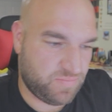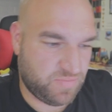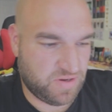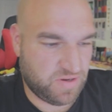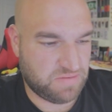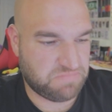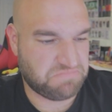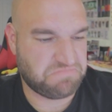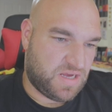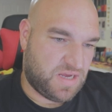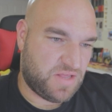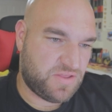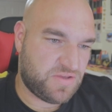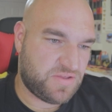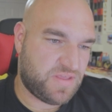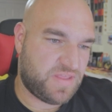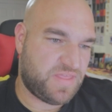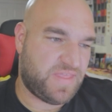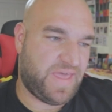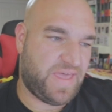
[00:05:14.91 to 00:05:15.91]
But other
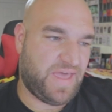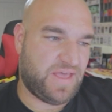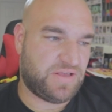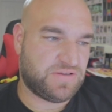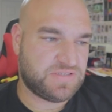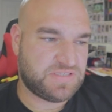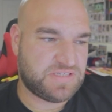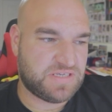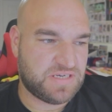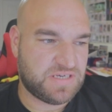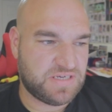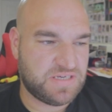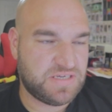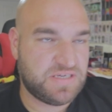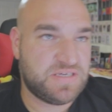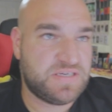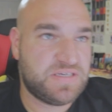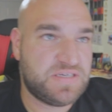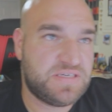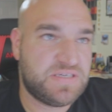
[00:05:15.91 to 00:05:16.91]
than the Elsa,
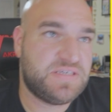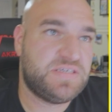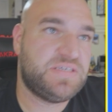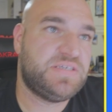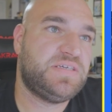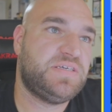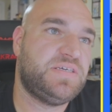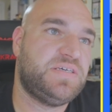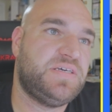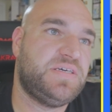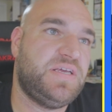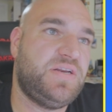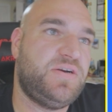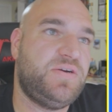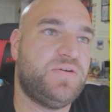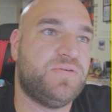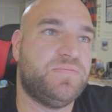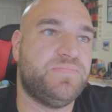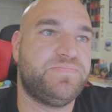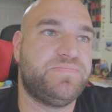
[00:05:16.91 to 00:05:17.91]
I don't
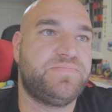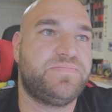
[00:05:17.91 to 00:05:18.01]
know.